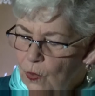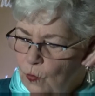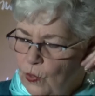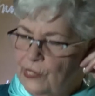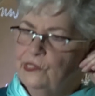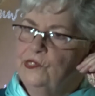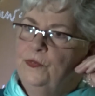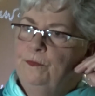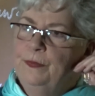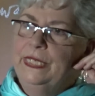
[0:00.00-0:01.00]
was
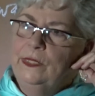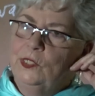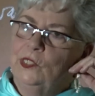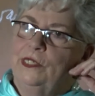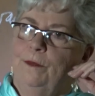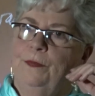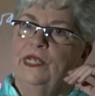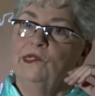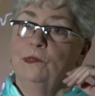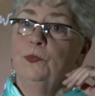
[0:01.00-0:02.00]
to build a
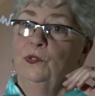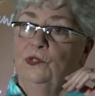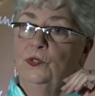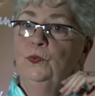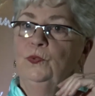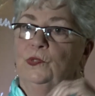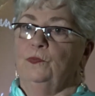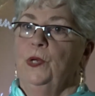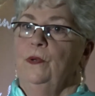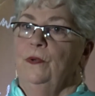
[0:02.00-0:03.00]
peaceful schools
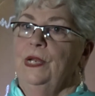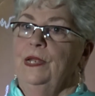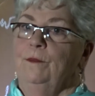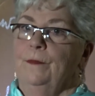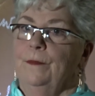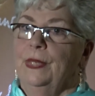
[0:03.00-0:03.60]
program